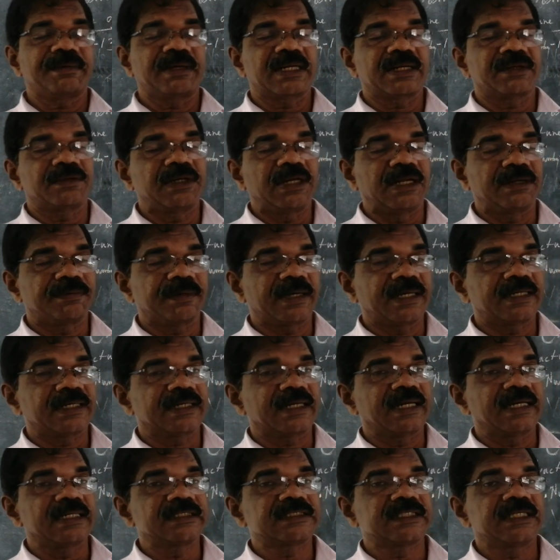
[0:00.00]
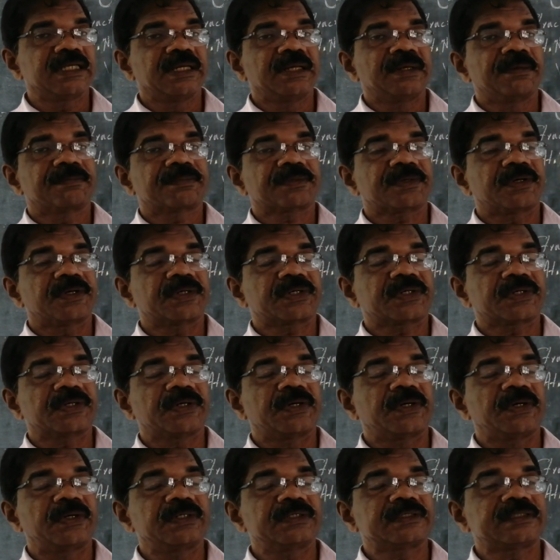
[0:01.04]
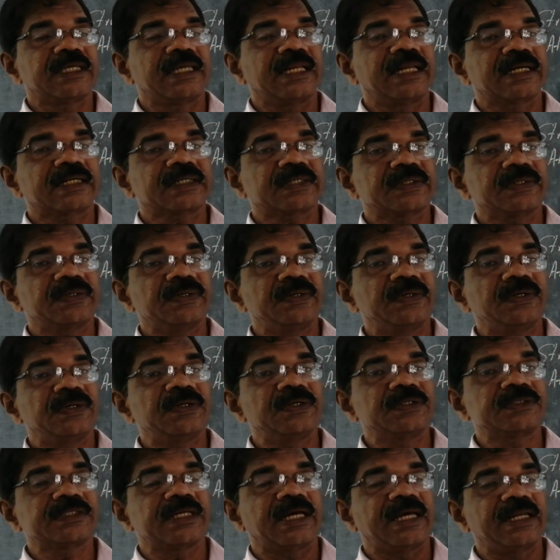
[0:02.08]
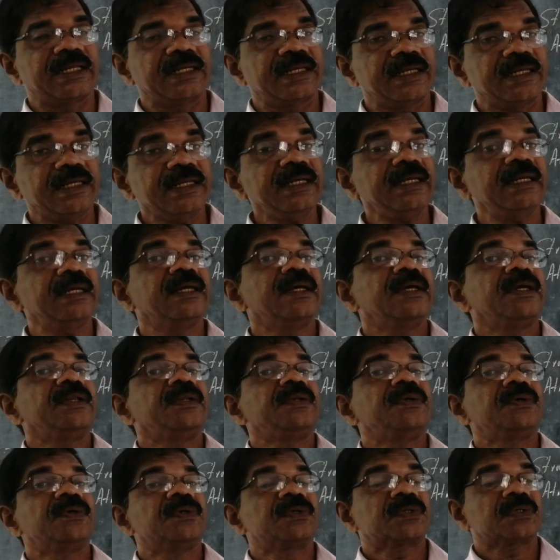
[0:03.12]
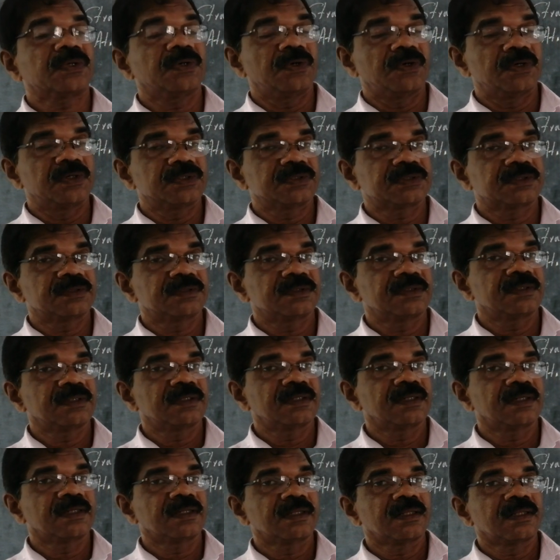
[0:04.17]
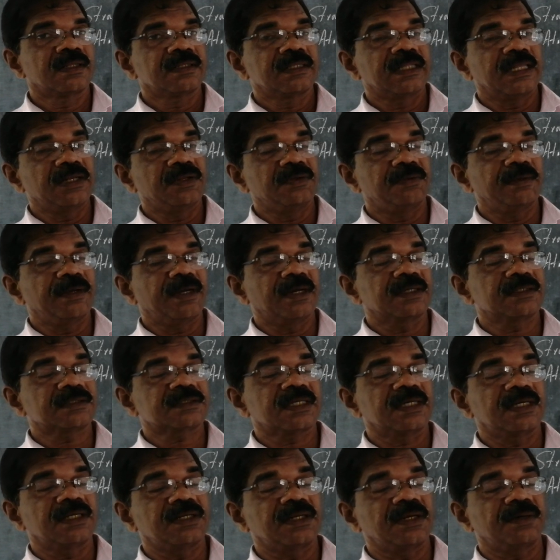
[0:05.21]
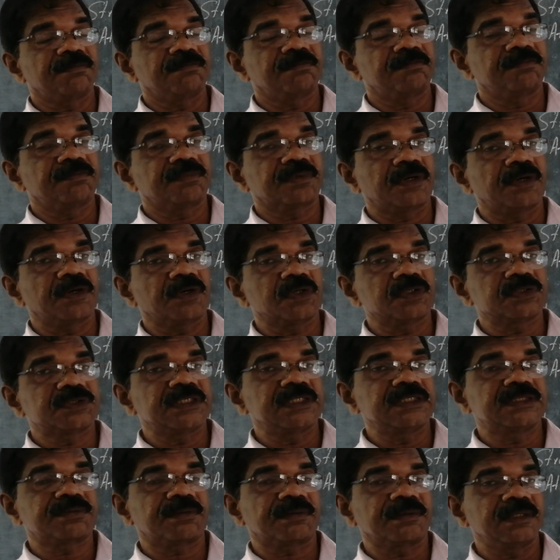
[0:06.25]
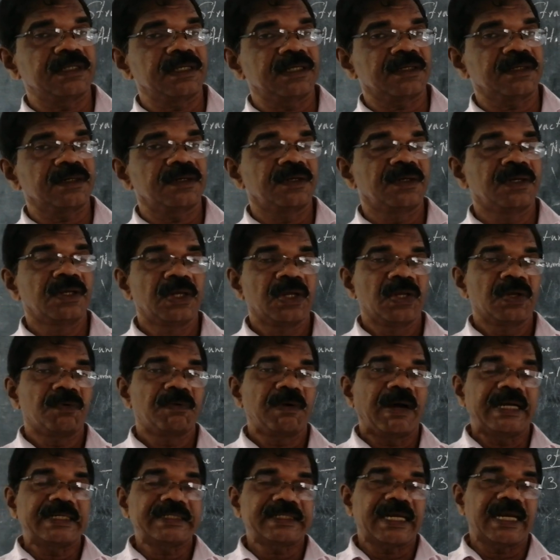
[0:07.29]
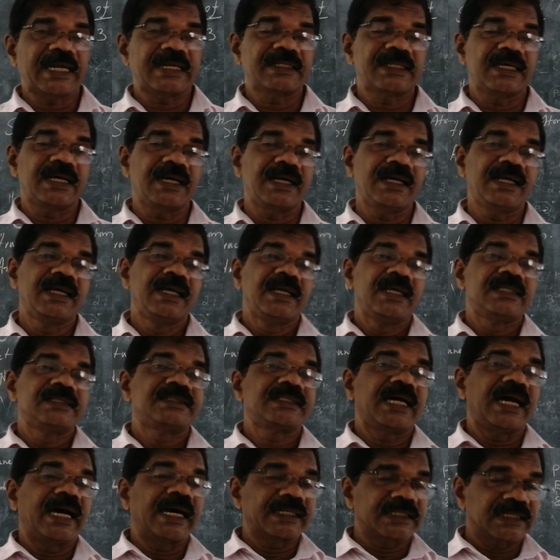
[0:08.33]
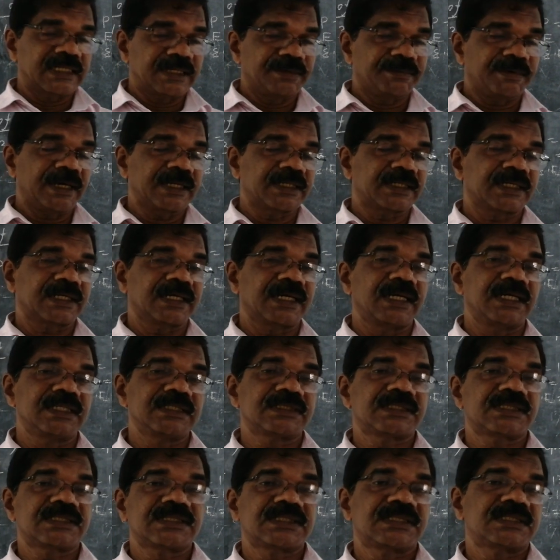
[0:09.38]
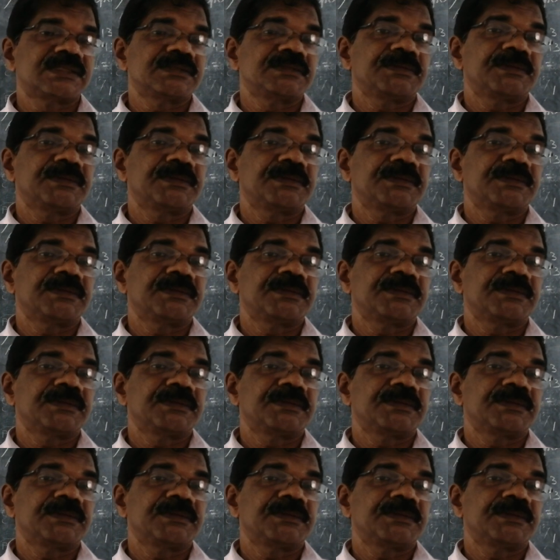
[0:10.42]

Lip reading: the three fundamental particles? Protons, electrons, and neutrons. Then you may ask a number of questions from there. What are the charged particles?